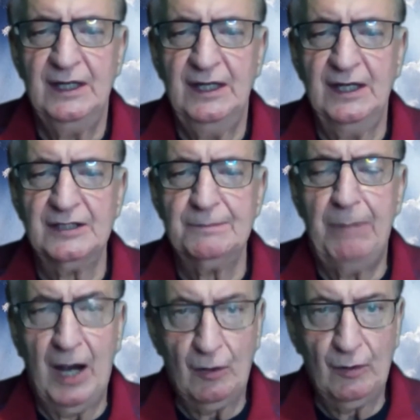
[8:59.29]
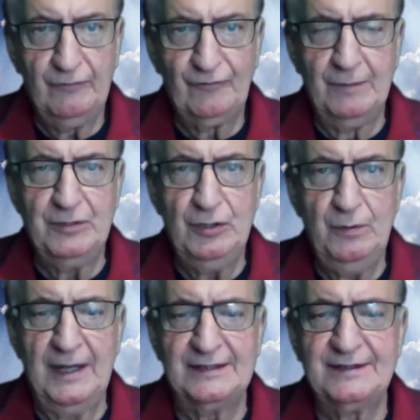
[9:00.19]
is borrowed from
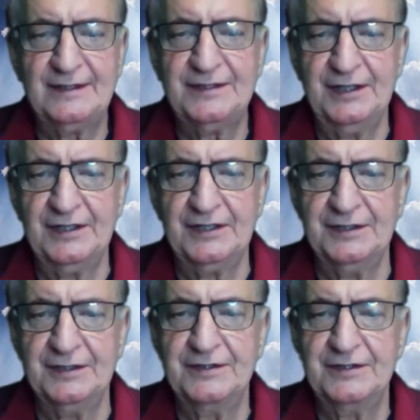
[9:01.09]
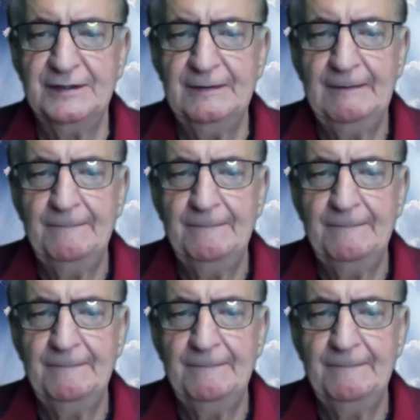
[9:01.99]
U.S. citizens.